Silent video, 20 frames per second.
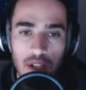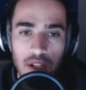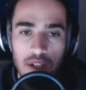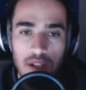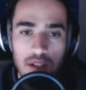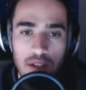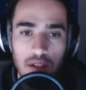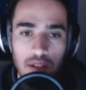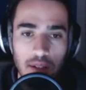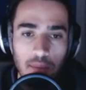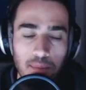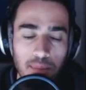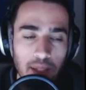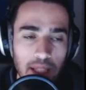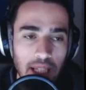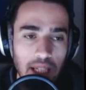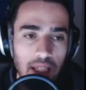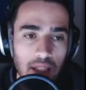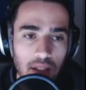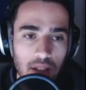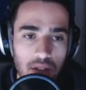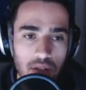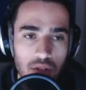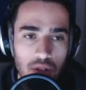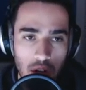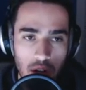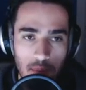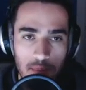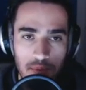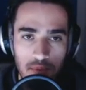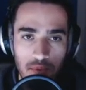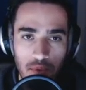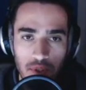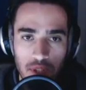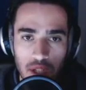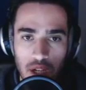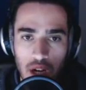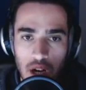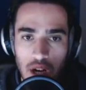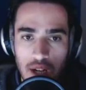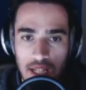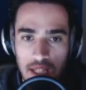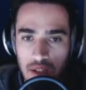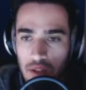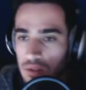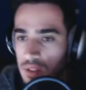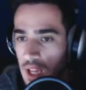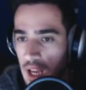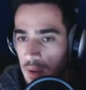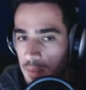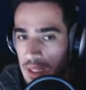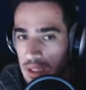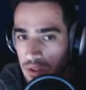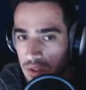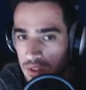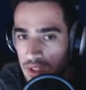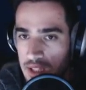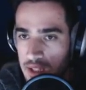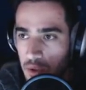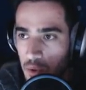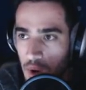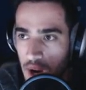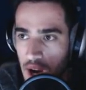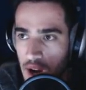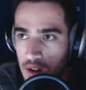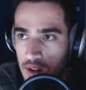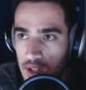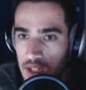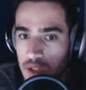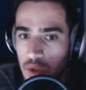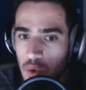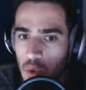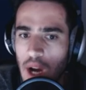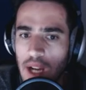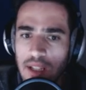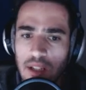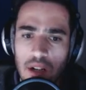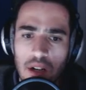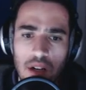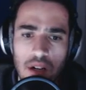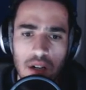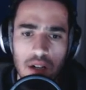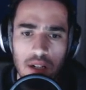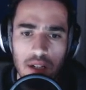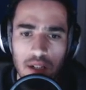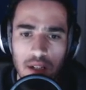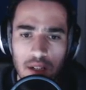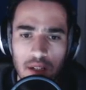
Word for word: so completing the jobs for the guards that don't come into this square is quite hard.